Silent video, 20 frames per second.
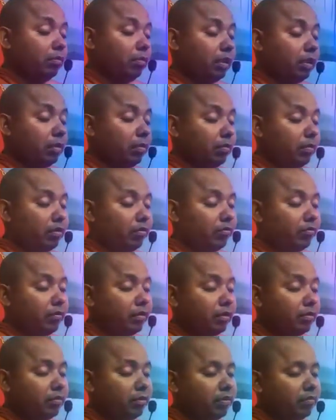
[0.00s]
May my
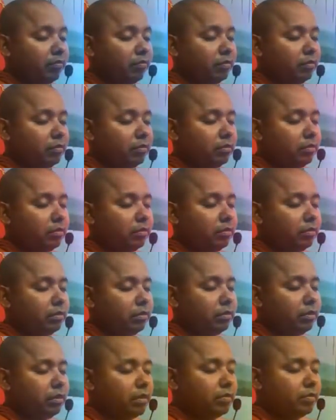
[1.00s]
friend be
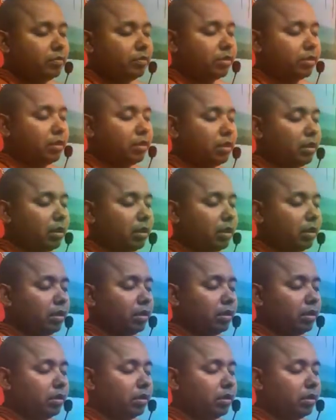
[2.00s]
full of joy.